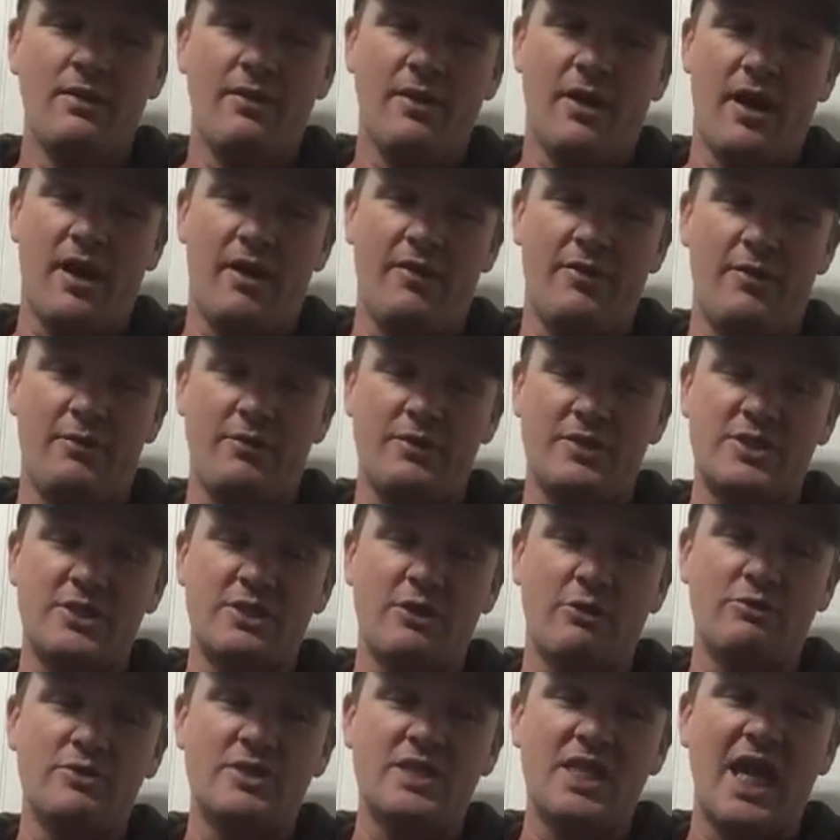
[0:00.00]
There was
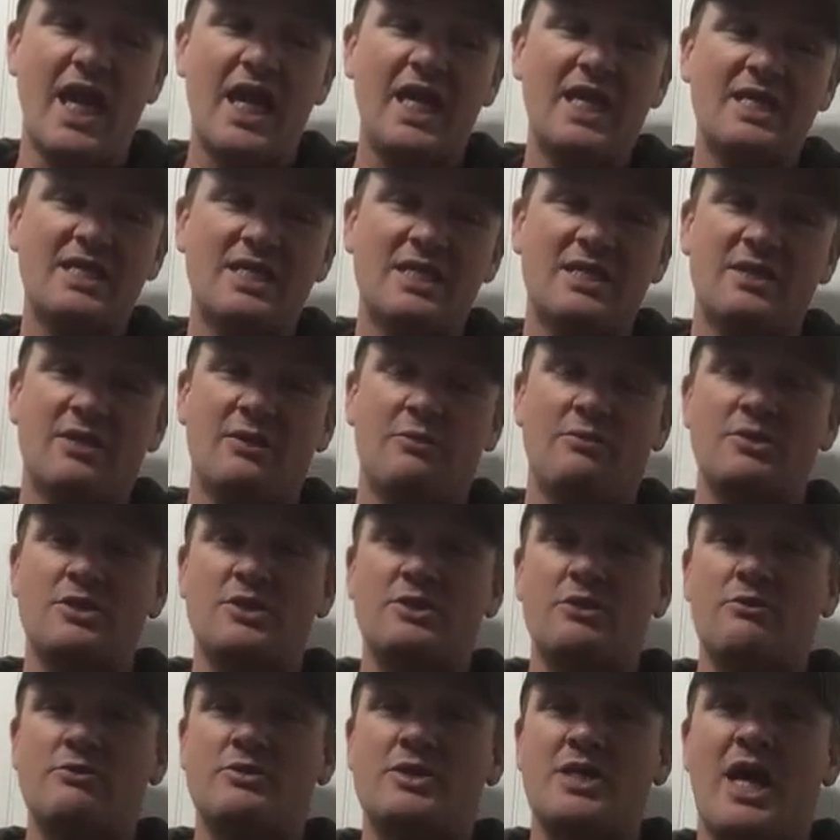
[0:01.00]
no date, there
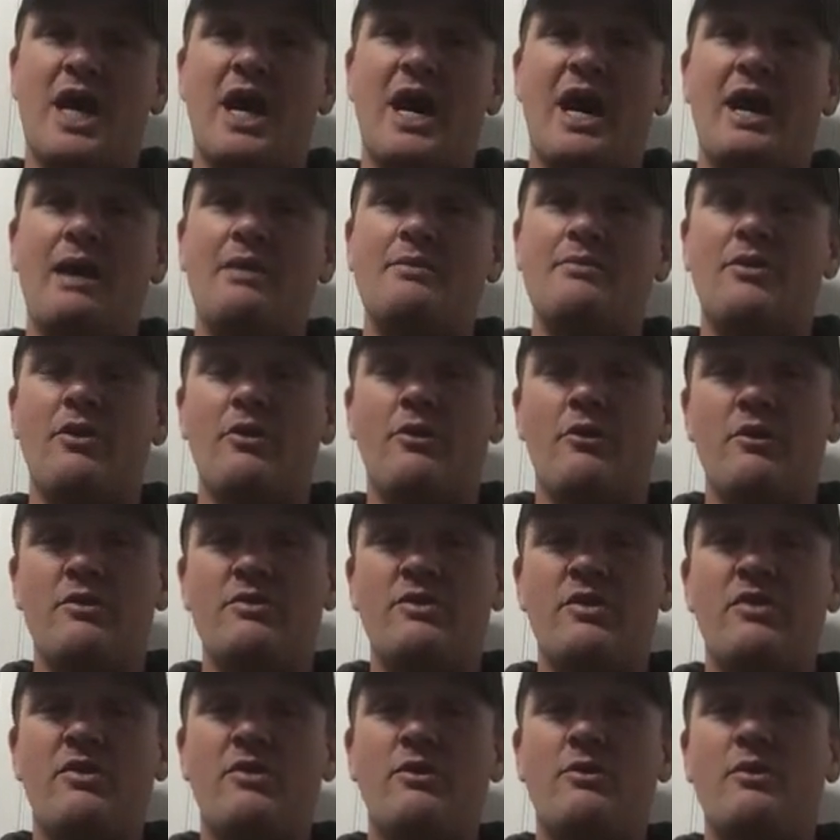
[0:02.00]
was no time. The
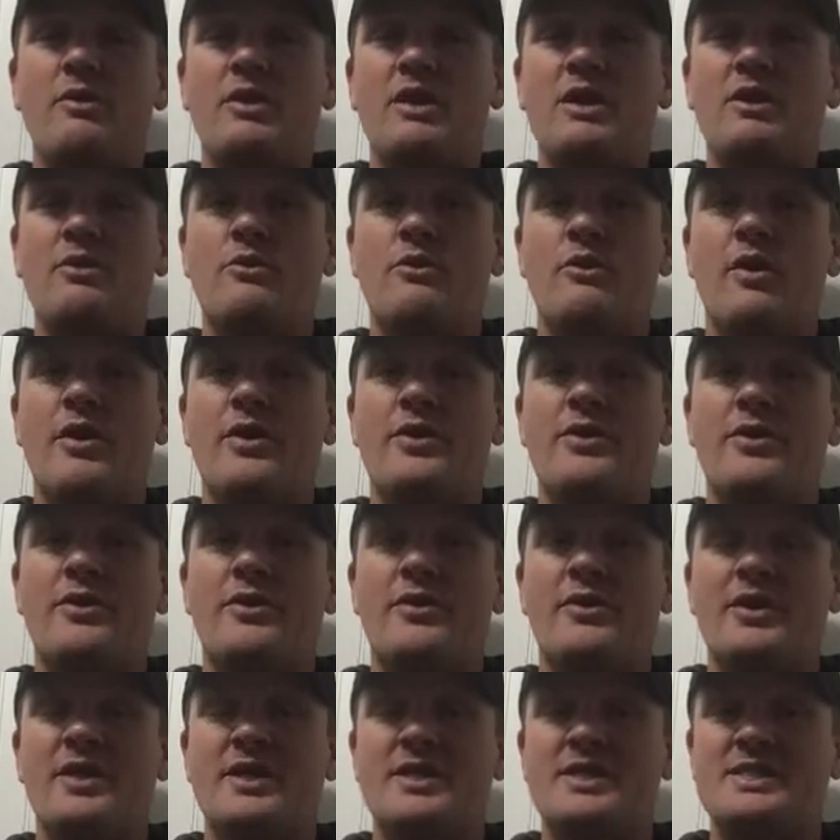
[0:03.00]
only thing that we can
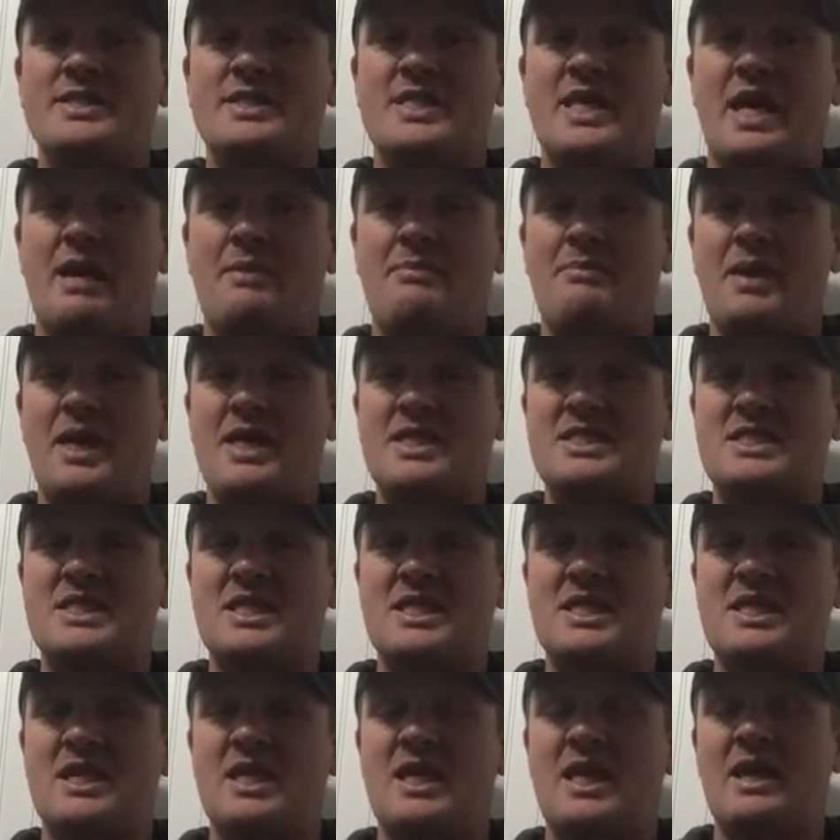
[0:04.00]
wonder is that
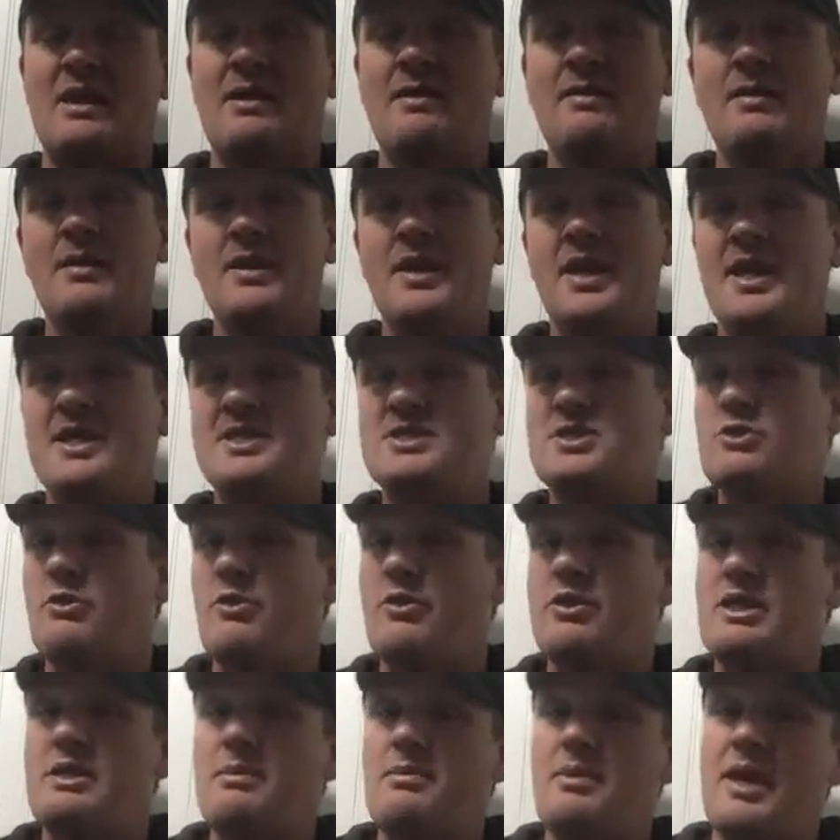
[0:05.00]
basically it's
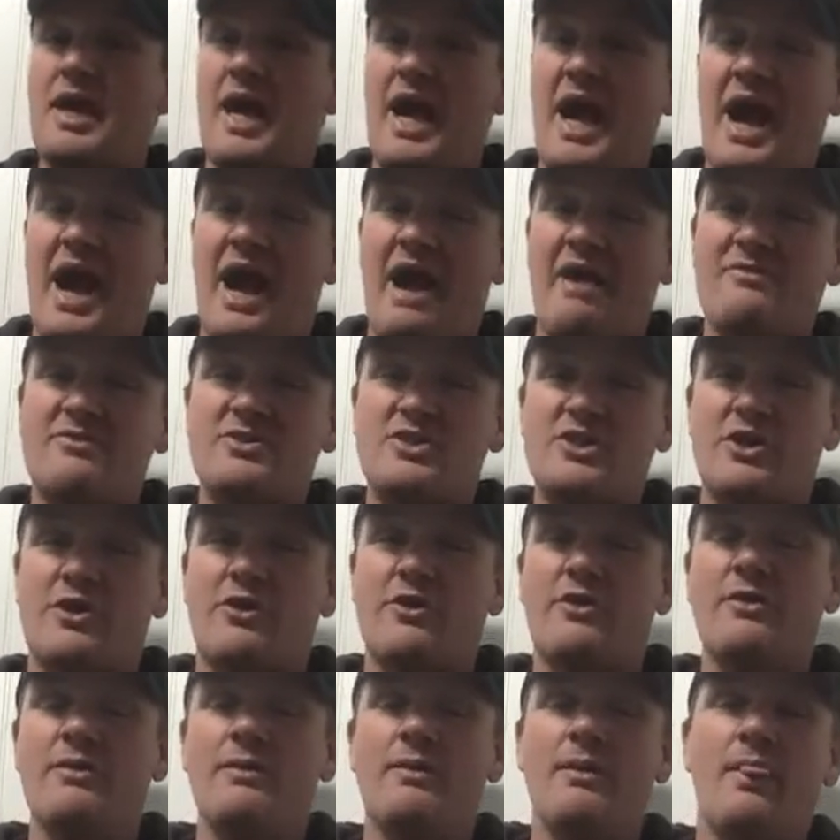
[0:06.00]
going to be
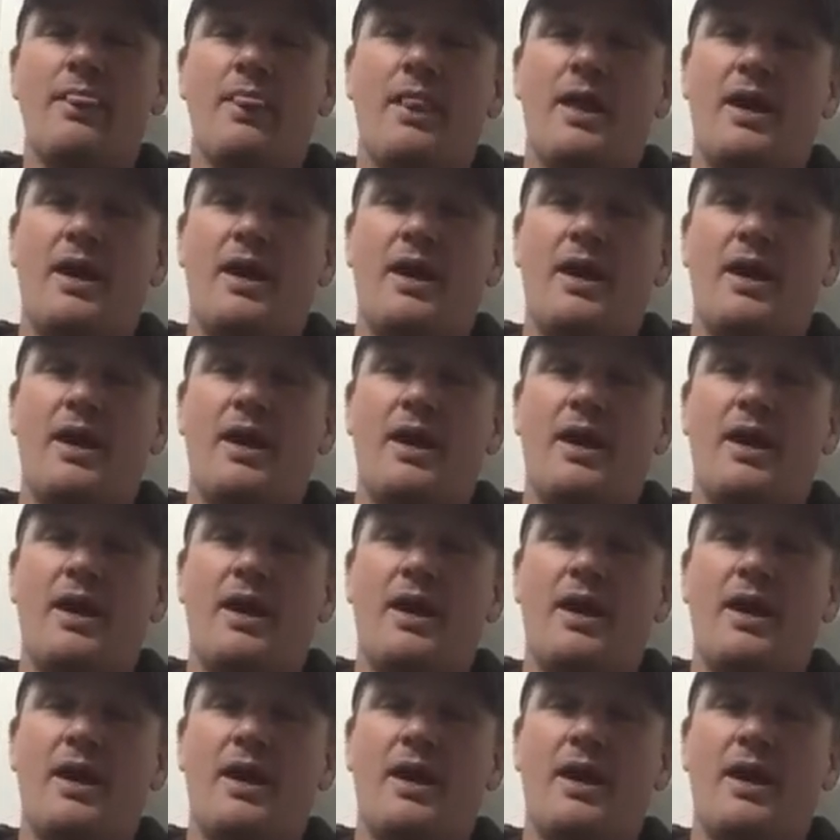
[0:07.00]
after